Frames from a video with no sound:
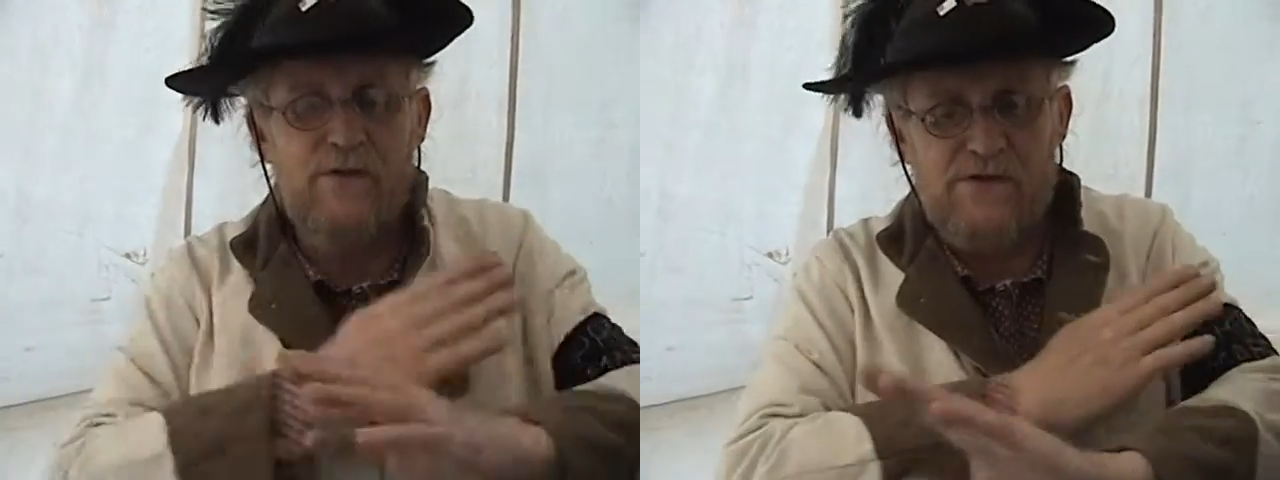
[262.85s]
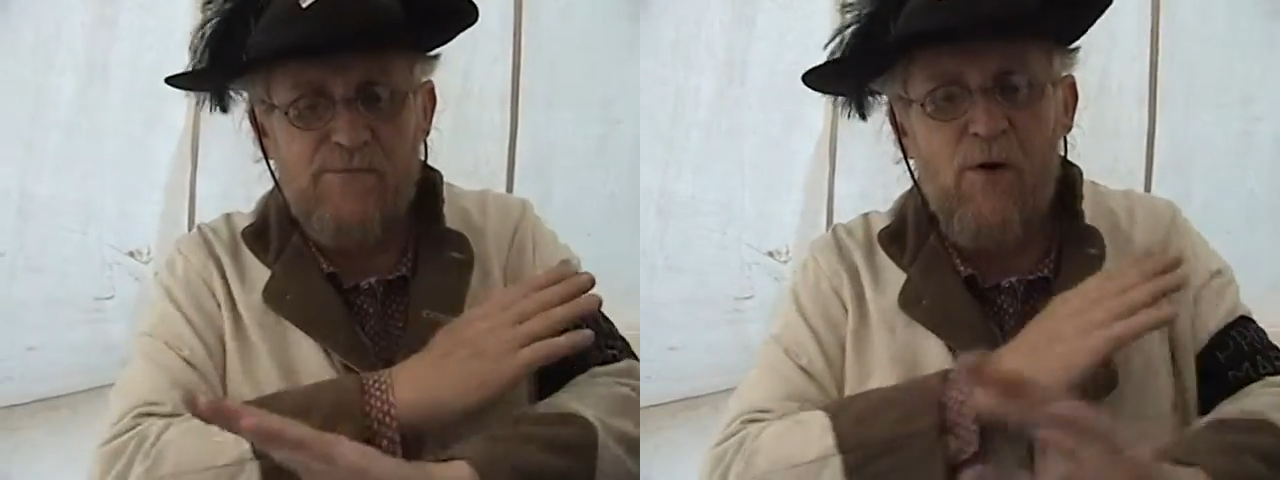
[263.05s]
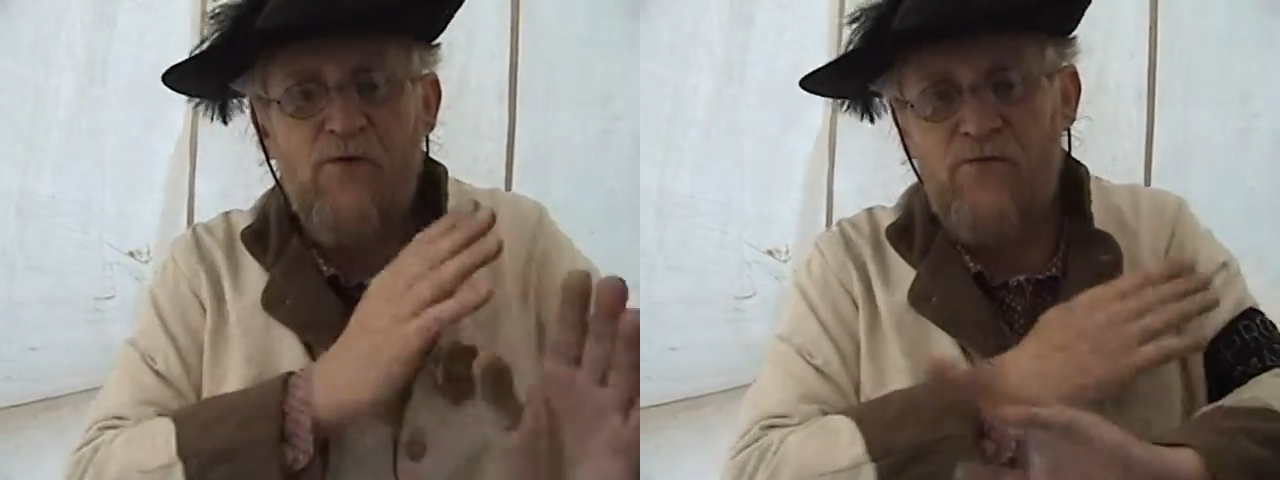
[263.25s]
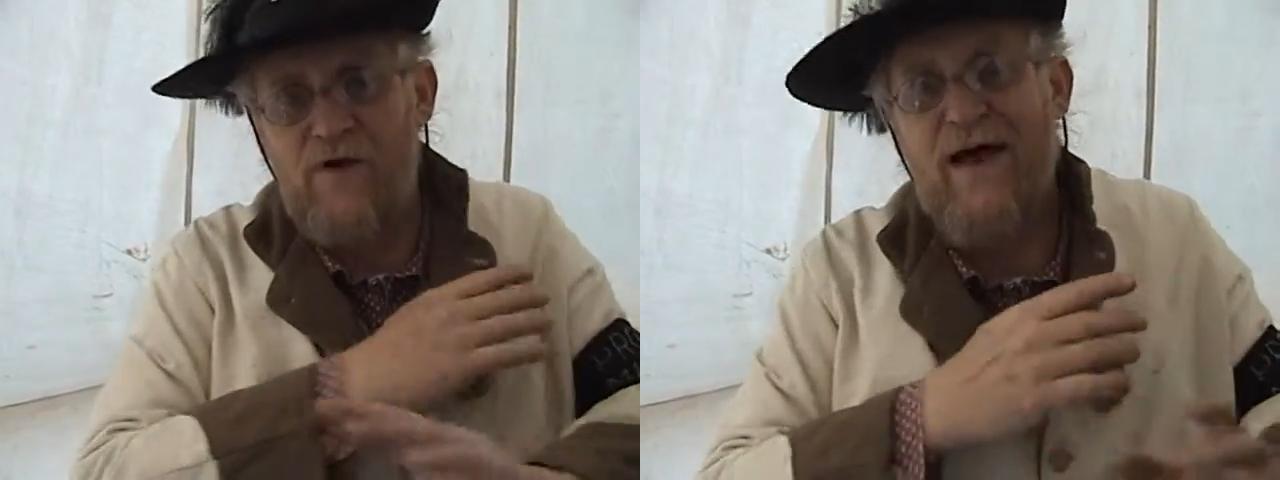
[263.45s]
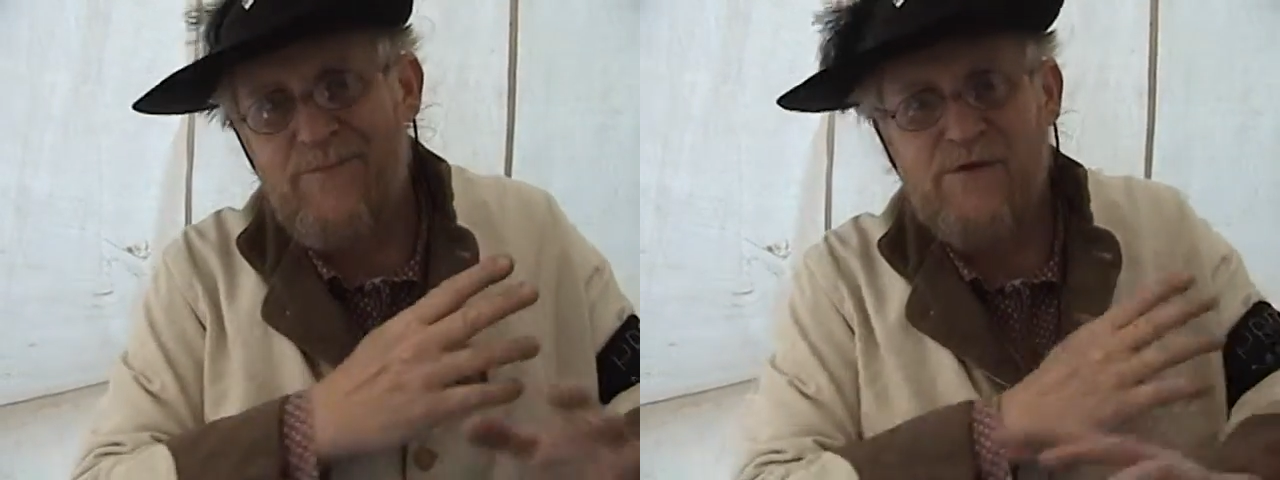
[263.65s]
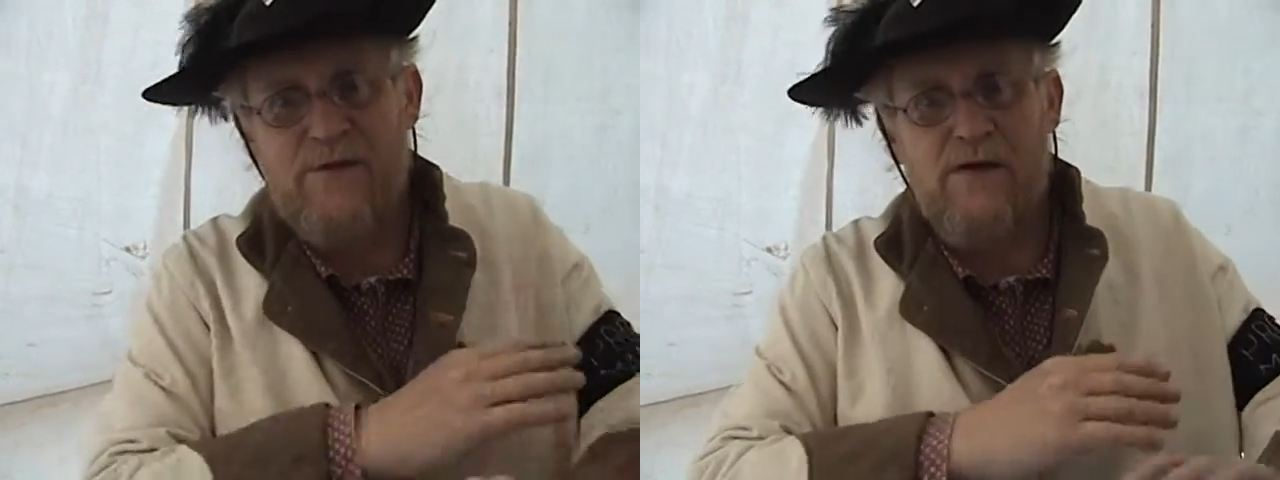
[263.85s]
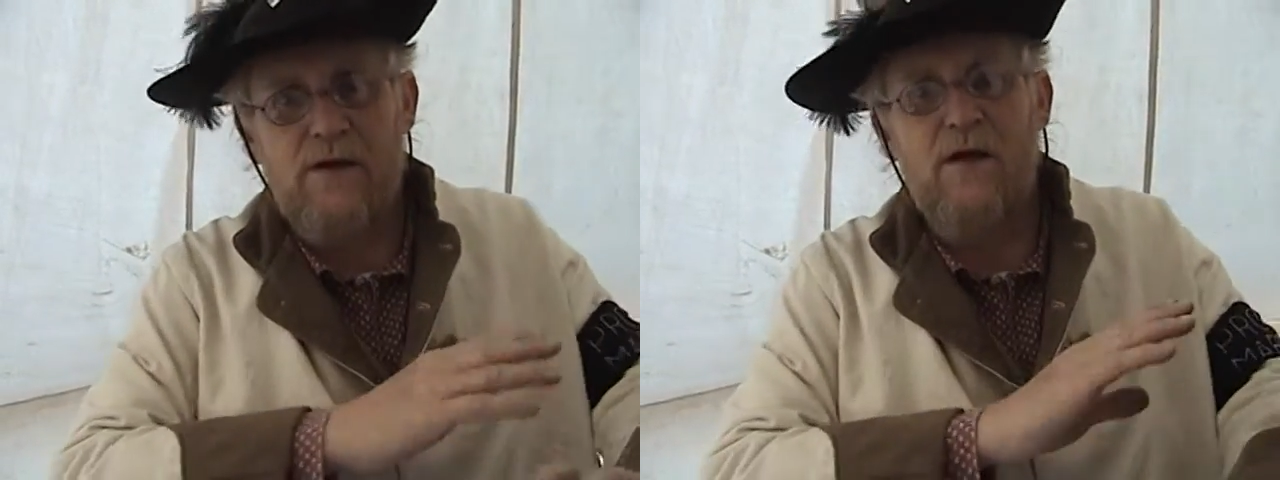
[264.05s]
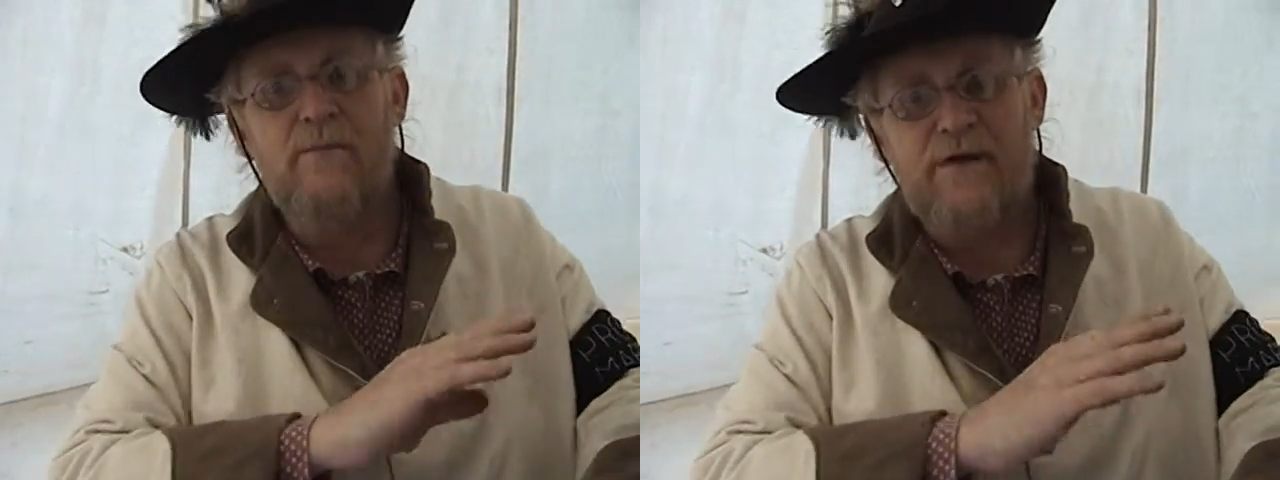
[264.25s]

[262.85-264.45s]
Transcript: smoke flaps, what they call them,